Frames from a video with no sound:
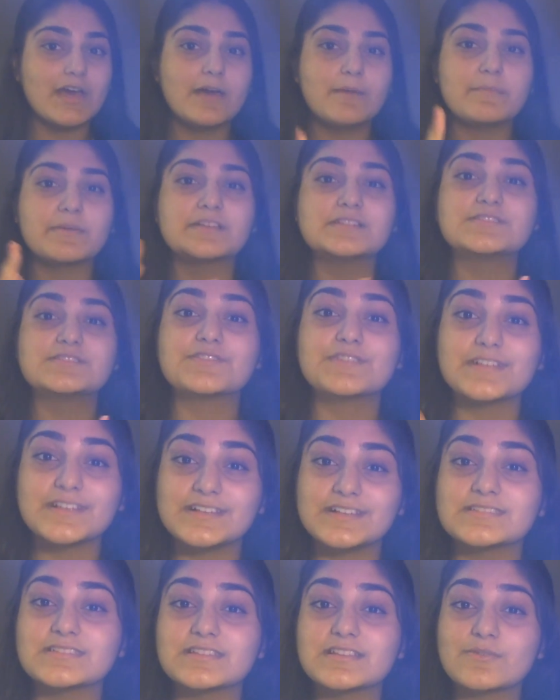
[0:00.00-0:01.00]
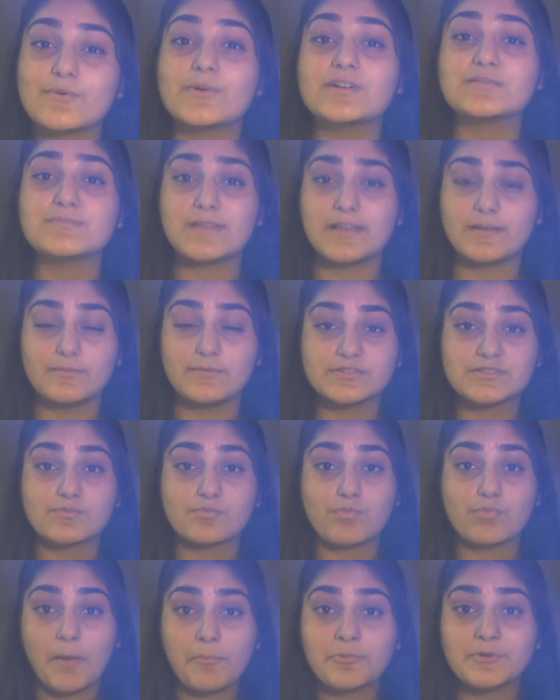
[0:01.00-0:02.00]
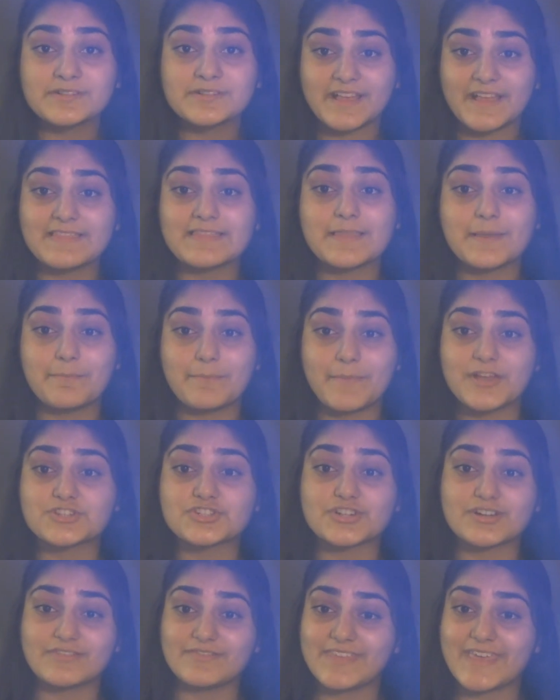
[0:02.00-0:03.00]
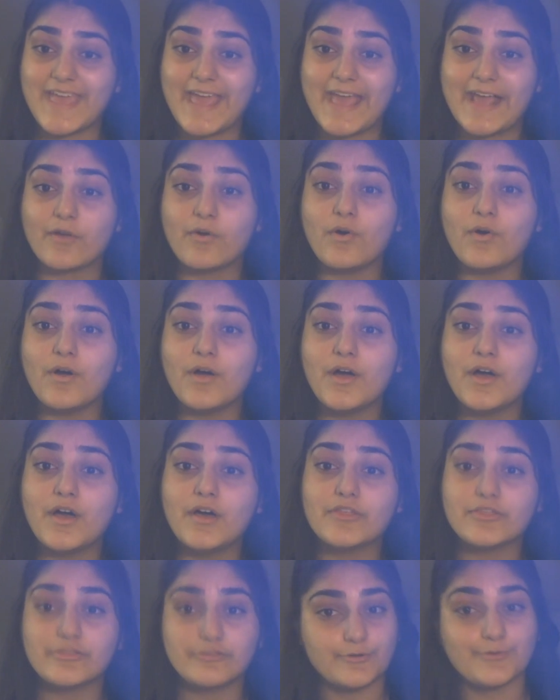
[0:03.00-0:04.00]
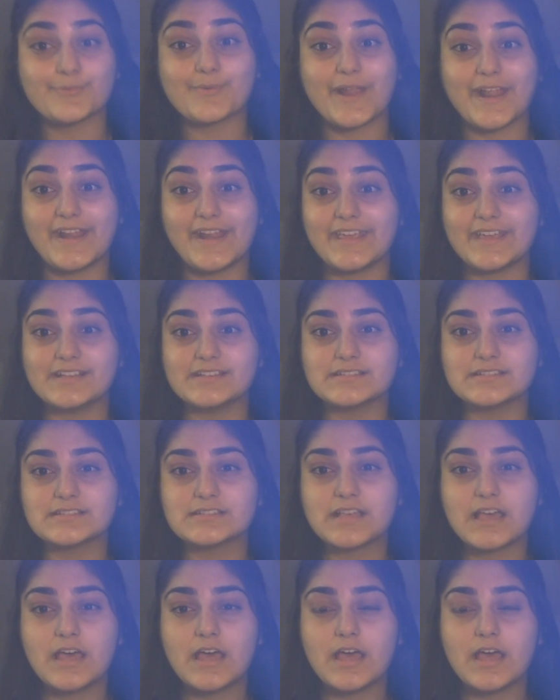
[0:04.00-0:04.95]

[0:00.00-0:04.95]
because you're easily going to be able to represent the measure of the angle through radians.